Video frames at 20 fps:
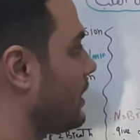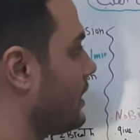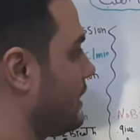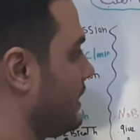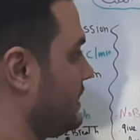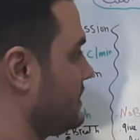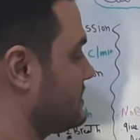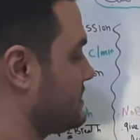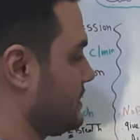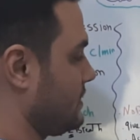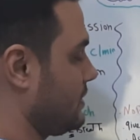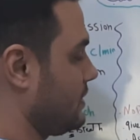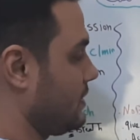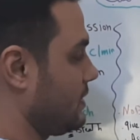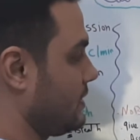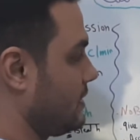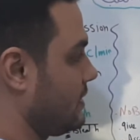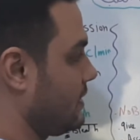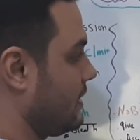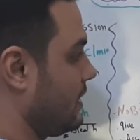is
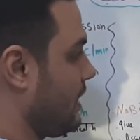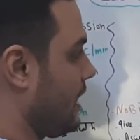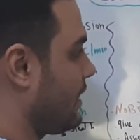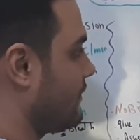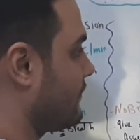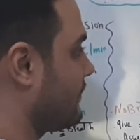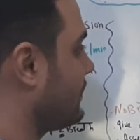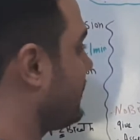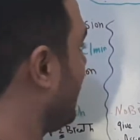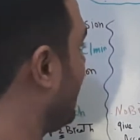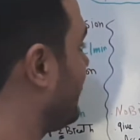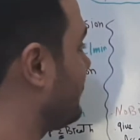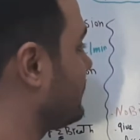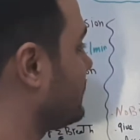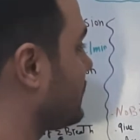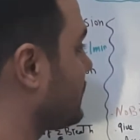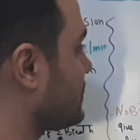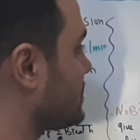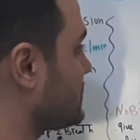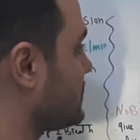have
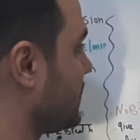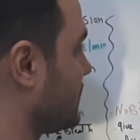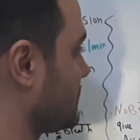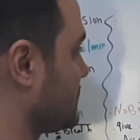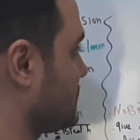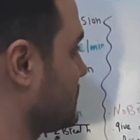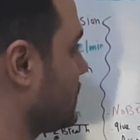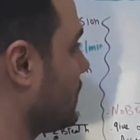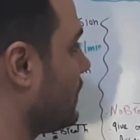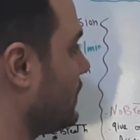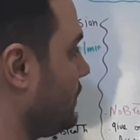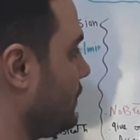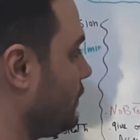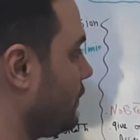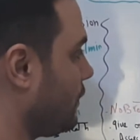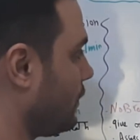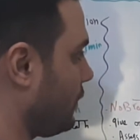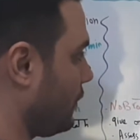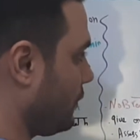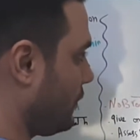no response. So
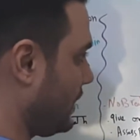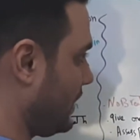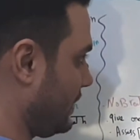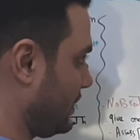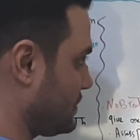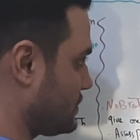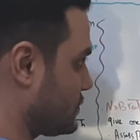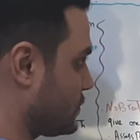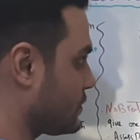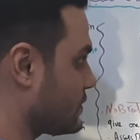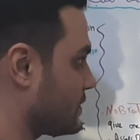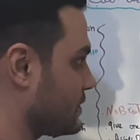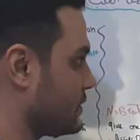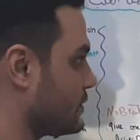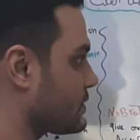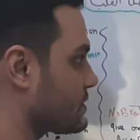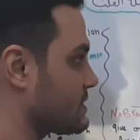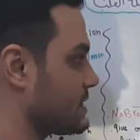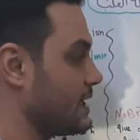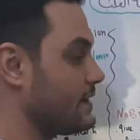you will ensure
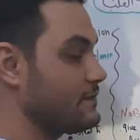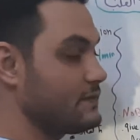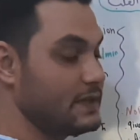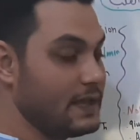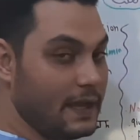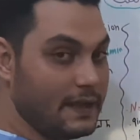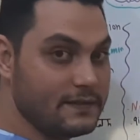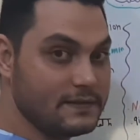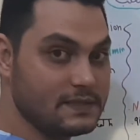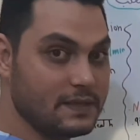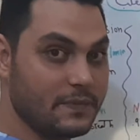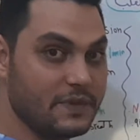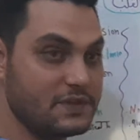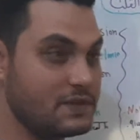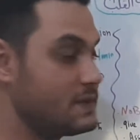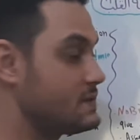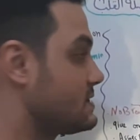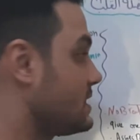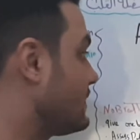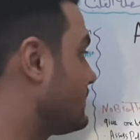your safety and the
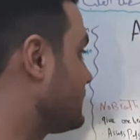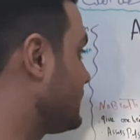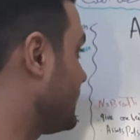patient safety